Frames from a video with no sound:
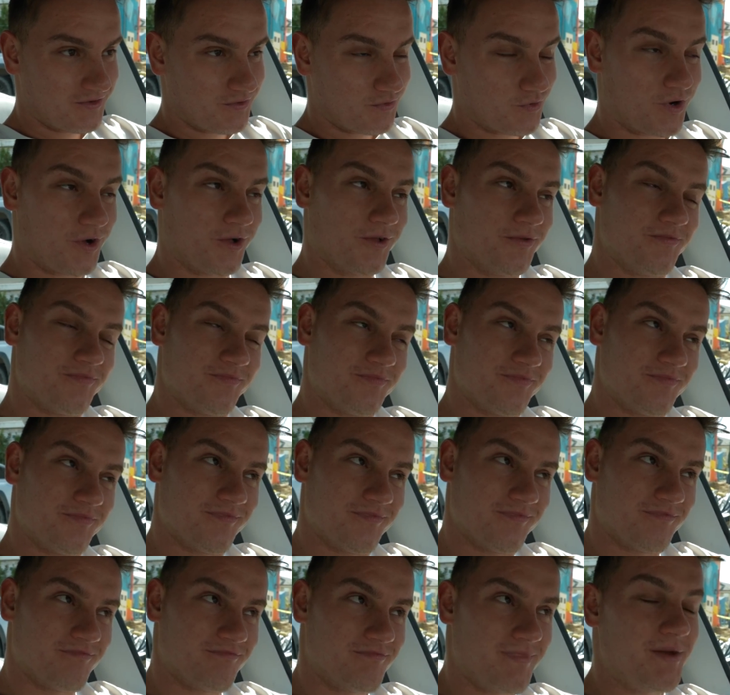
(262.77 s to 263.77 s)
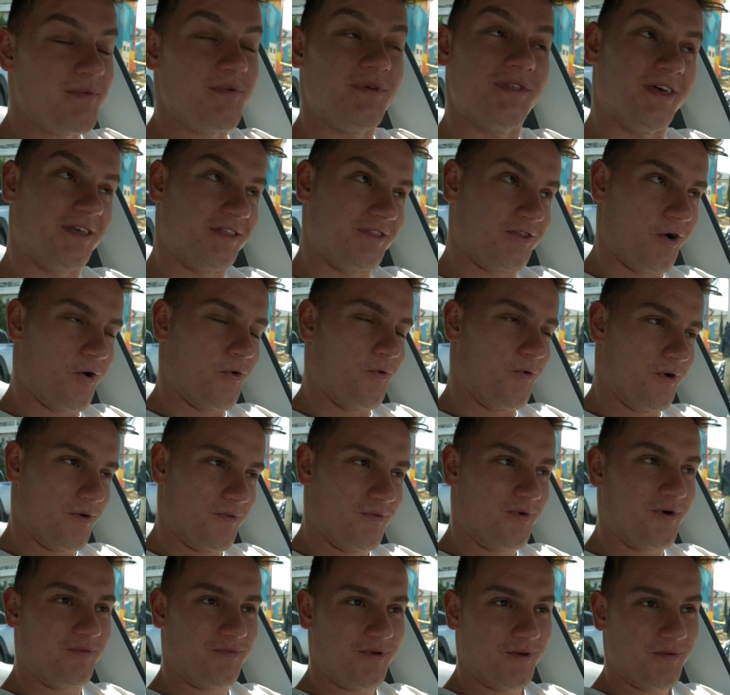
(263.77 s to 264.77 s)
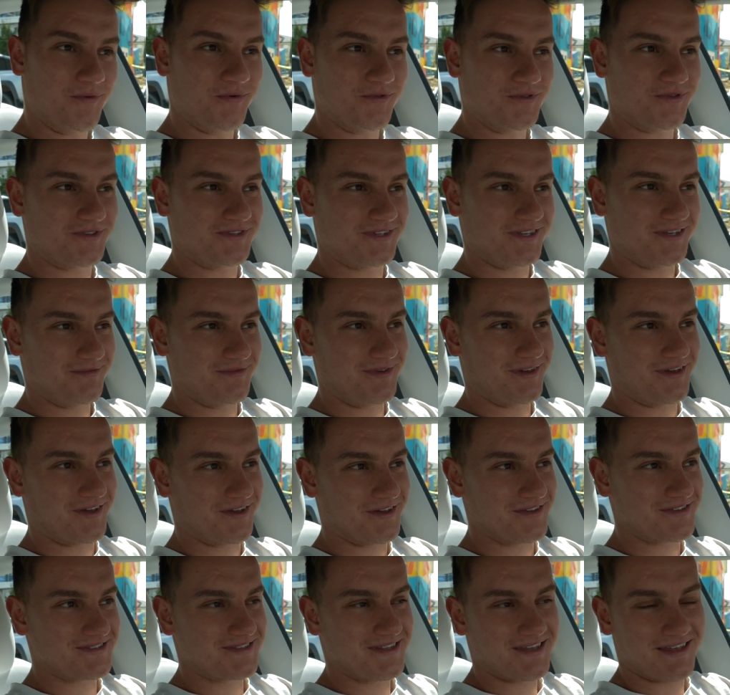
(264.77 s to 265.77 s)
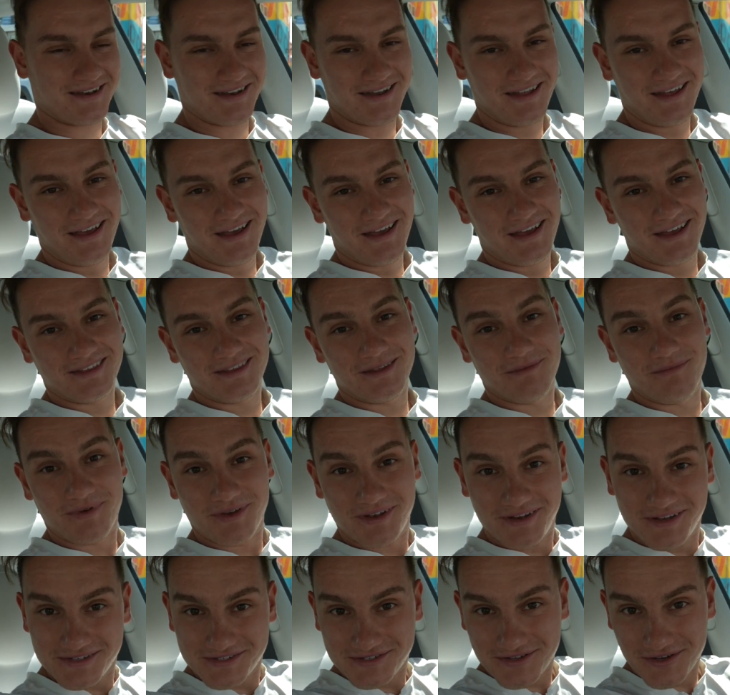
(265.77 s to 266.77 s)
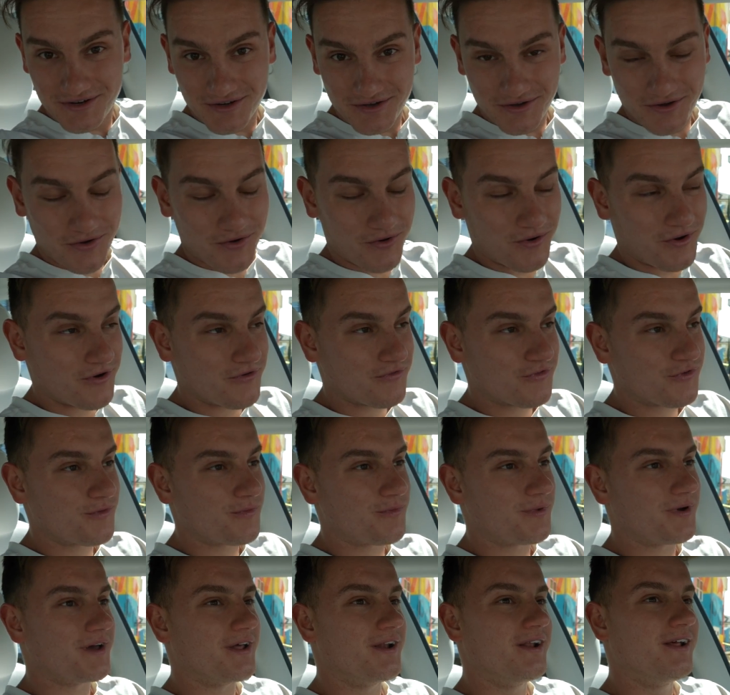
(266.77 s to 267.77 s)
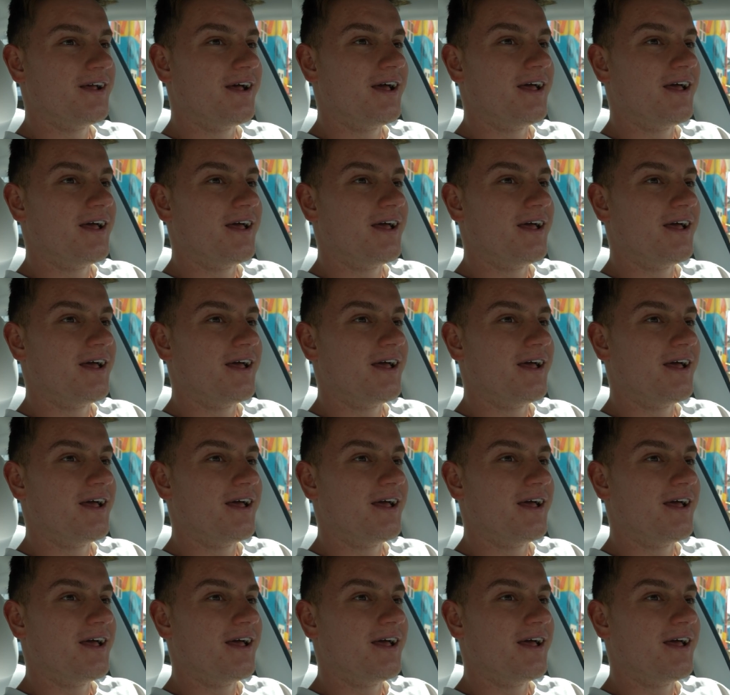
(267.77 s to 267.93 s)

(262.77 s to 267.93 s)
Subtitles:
Well, maybe they don't want more people to see because then the bidding's gonna go over, but